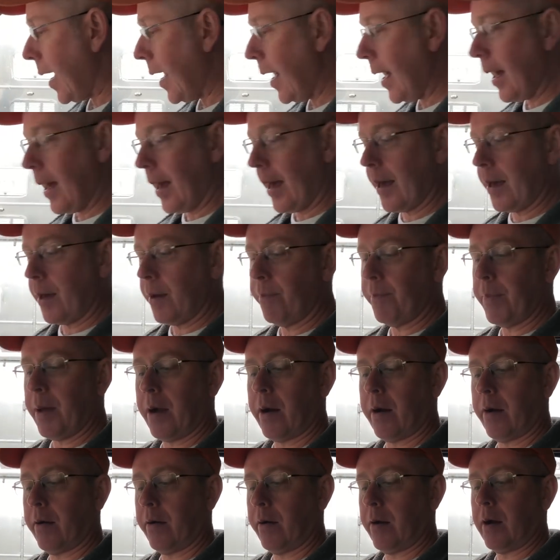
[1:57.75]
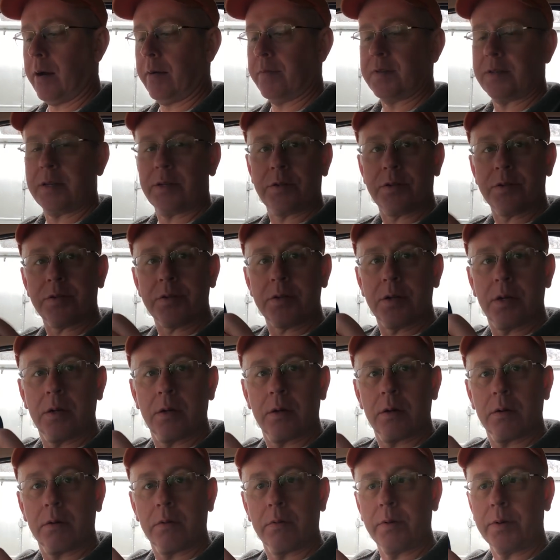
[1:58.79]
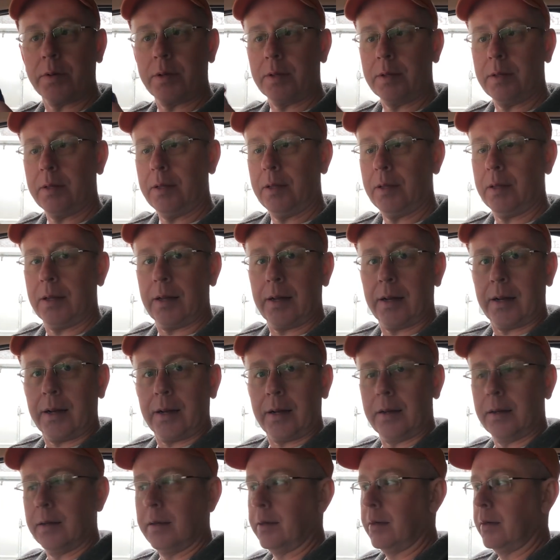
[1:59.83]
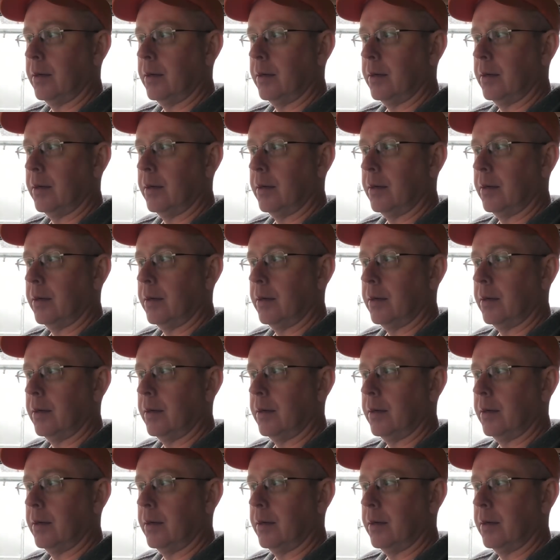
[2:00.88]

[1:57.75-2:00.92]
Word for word: a pair of scissors with a little uh,